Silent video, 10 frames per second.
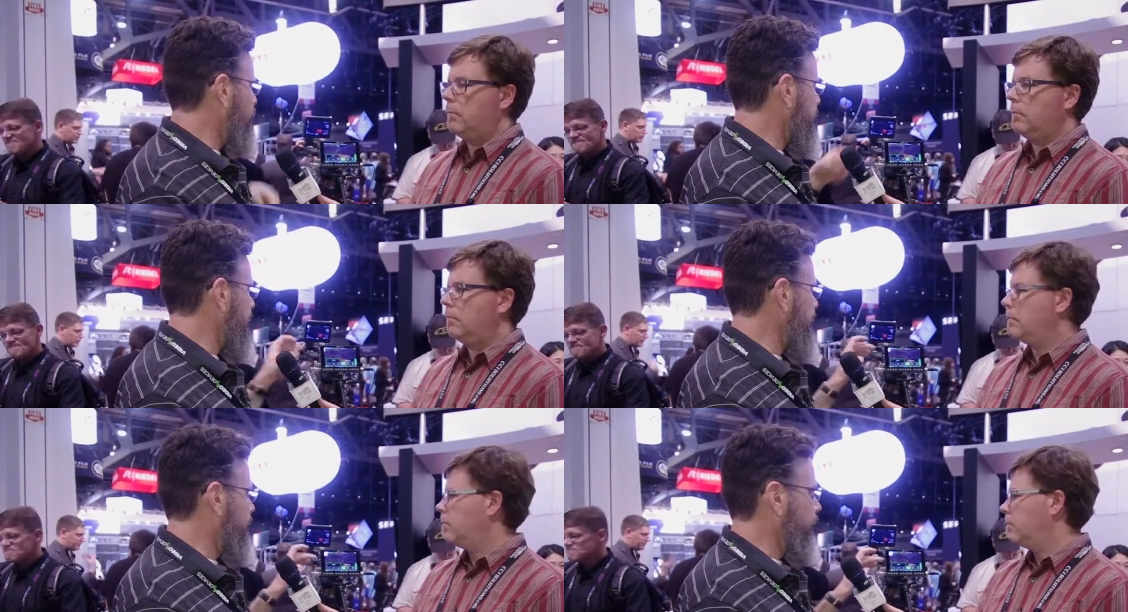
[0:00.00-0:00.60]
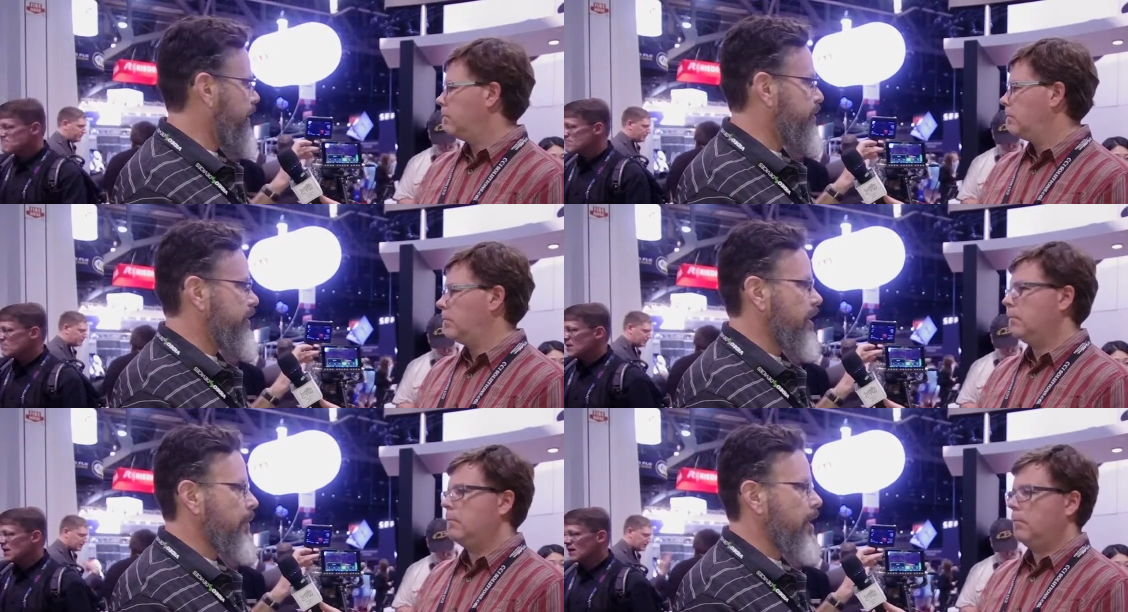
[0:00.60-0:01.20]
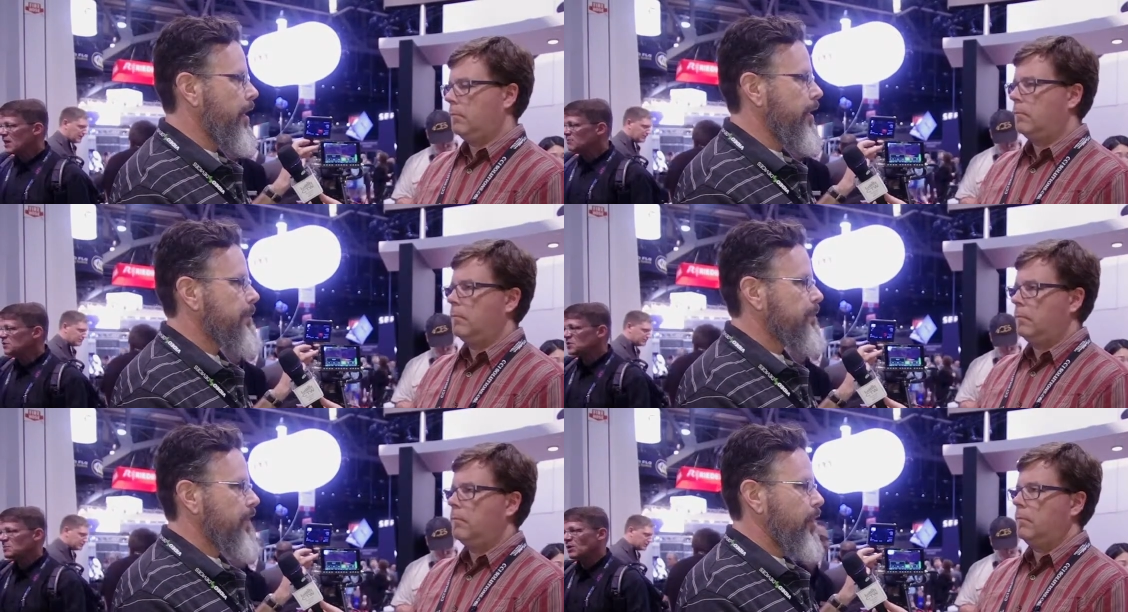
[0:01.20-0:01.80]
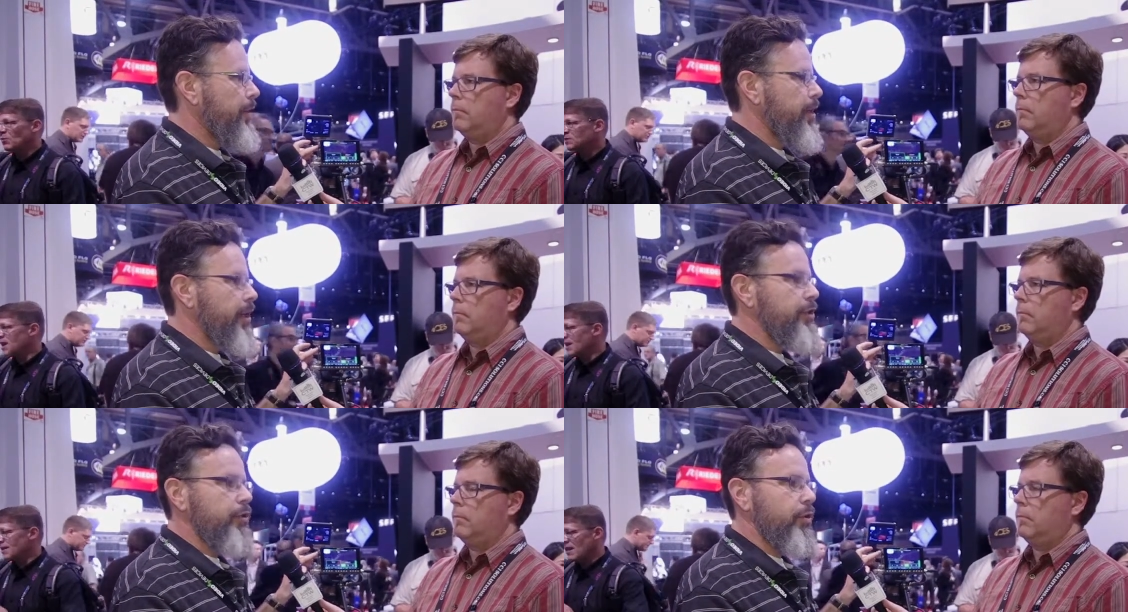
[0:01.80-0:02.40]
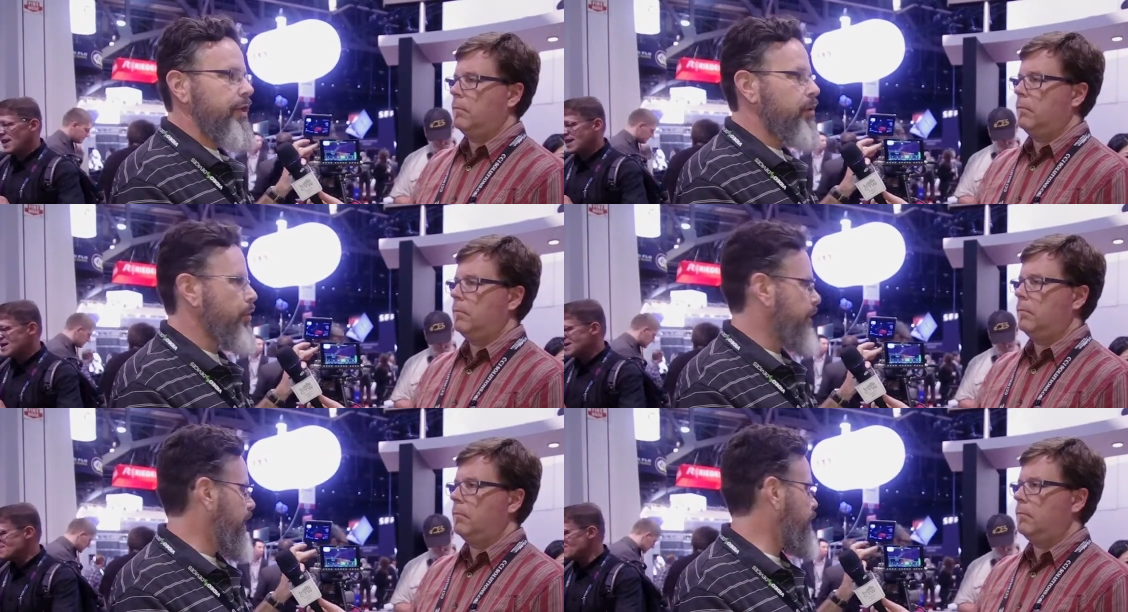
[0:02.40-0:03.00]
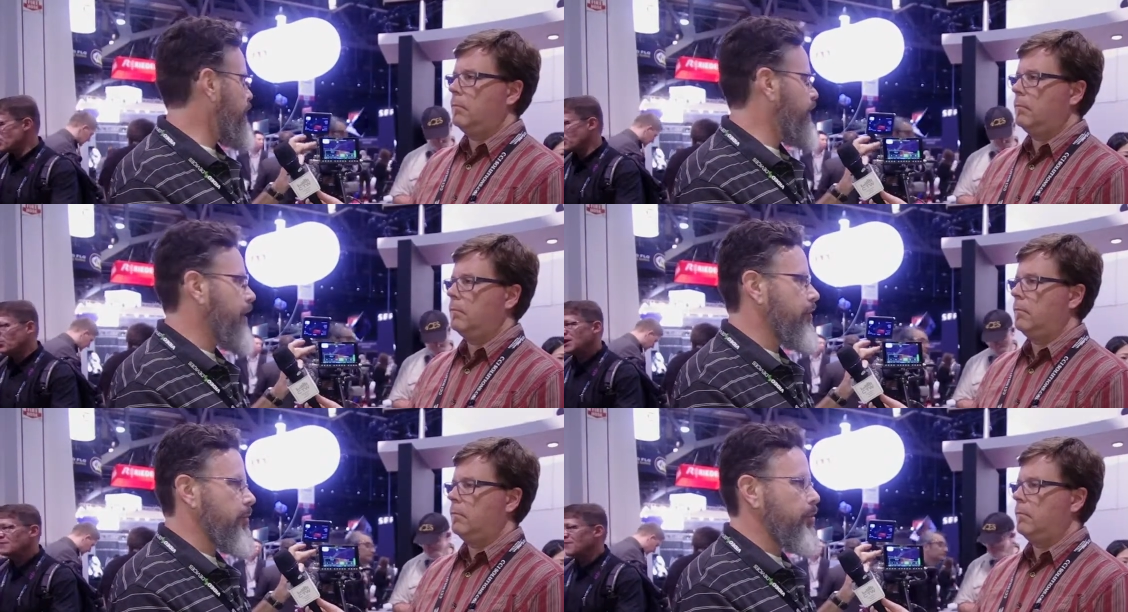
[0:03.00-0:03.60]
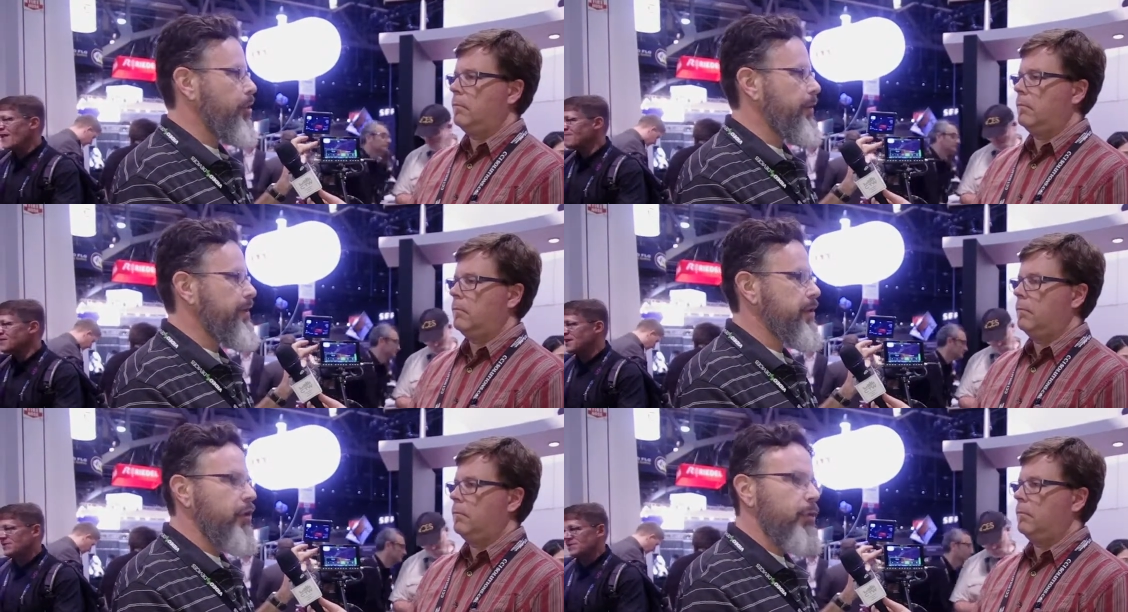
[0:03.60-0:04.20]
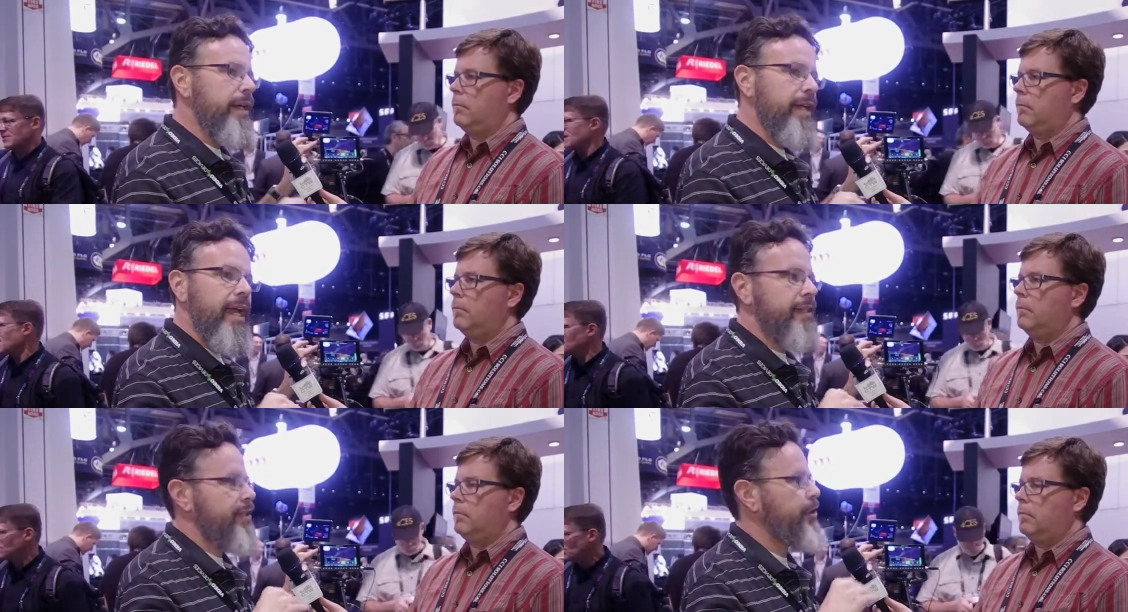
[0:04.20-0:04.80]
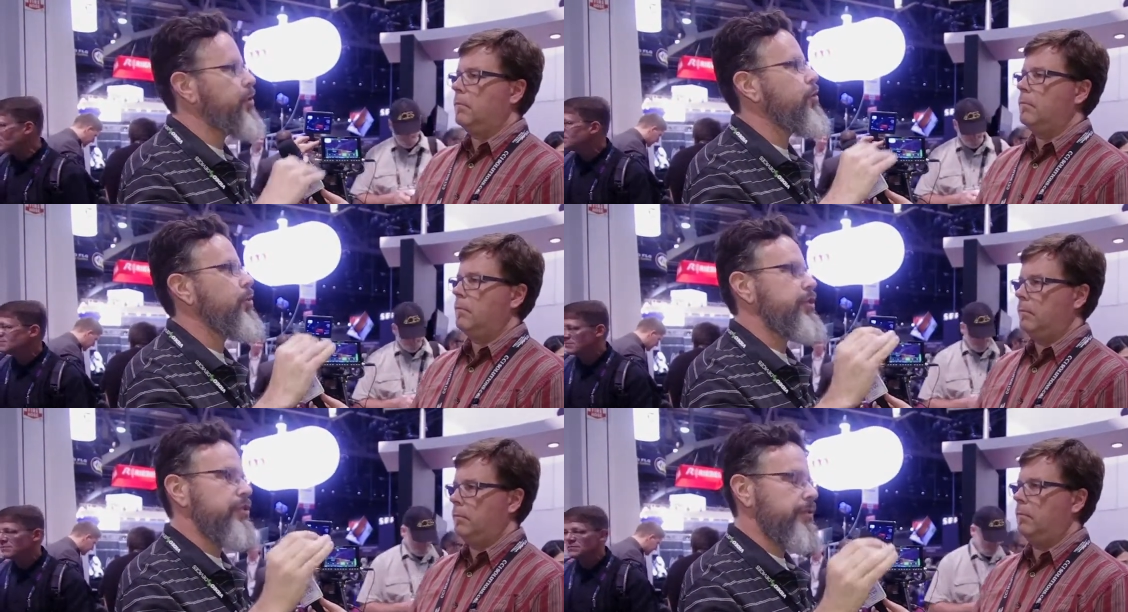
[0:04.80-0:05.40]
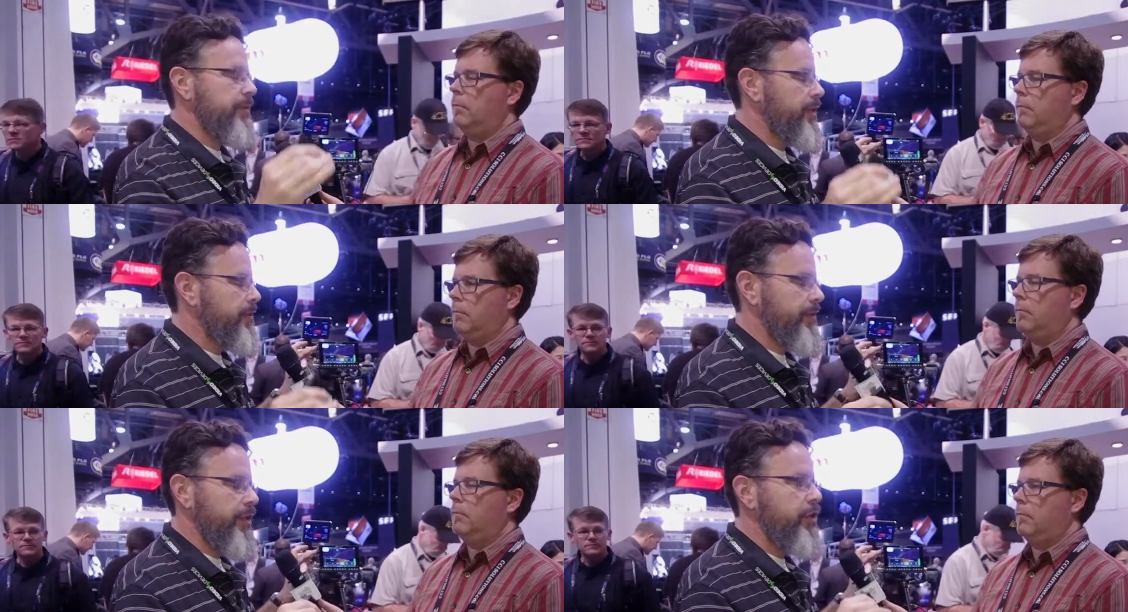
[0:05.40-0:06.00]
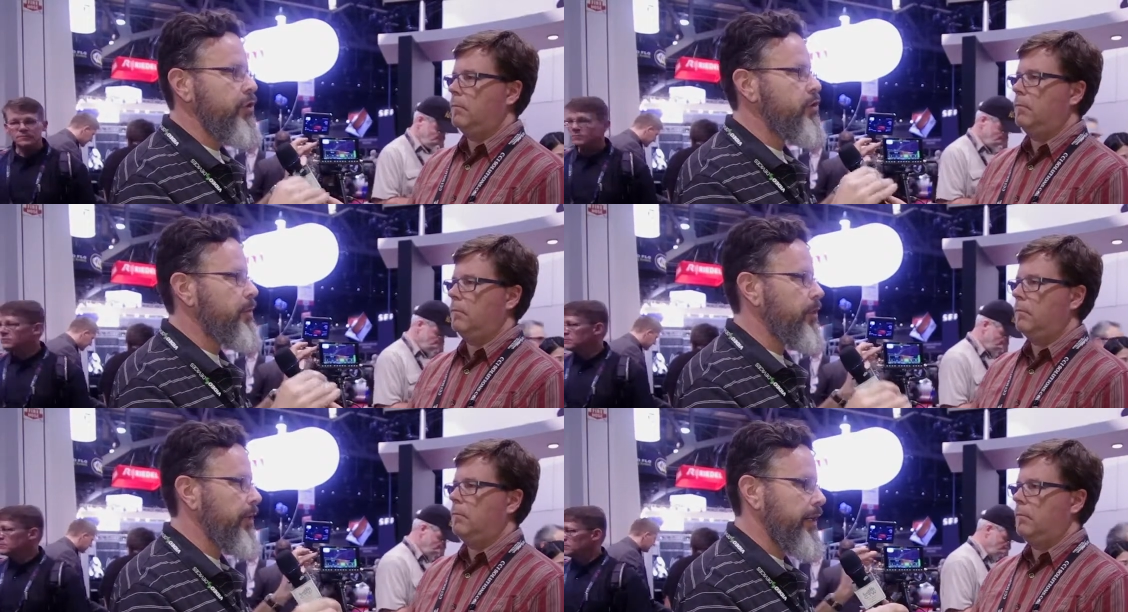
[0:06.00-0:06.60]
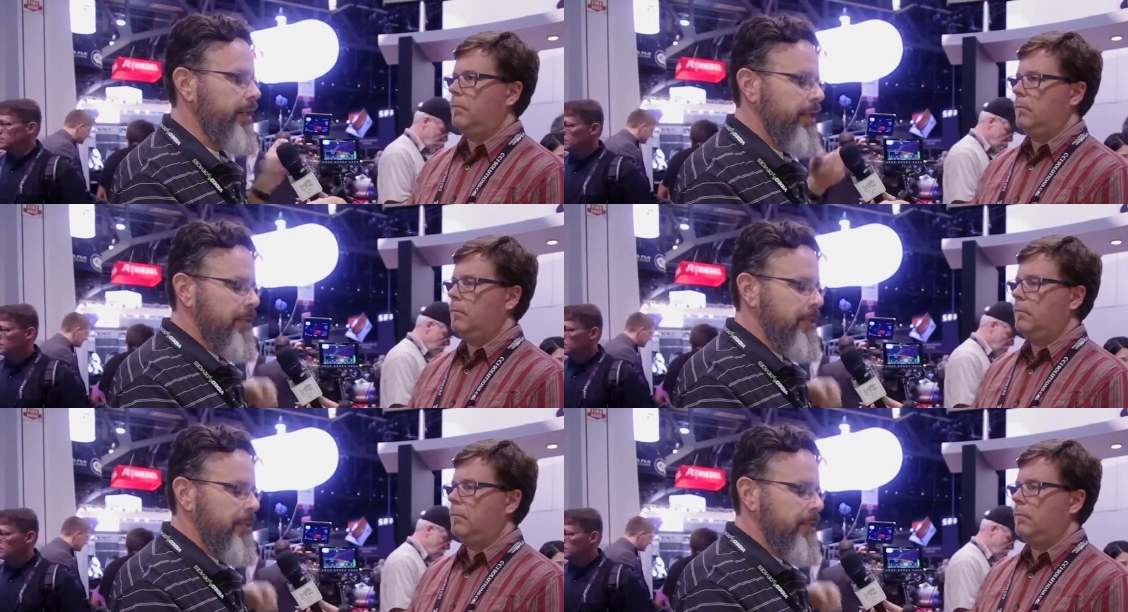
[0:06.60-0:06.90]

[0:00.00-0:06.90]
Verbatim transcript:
Speaker 1: 4K through HDMI, and we can also record every flavor of ProRes all the way to XQ, which is just huge bitrate.